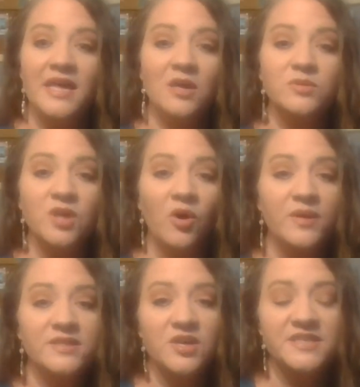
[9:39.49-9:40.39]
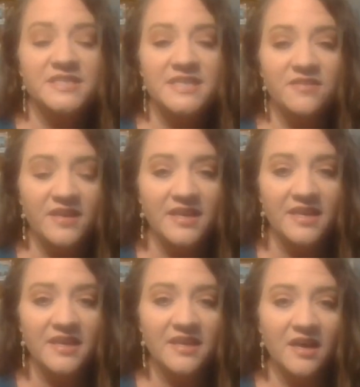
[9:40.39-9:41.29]
It was always on the
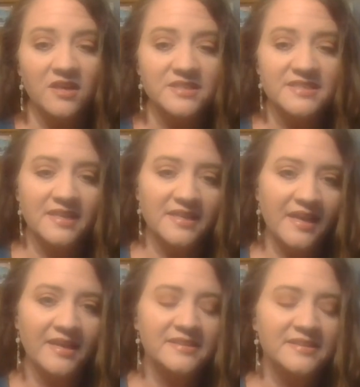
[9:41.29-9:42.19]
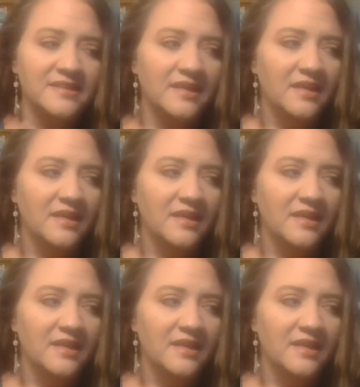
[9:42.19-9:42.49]
TV on Sundays.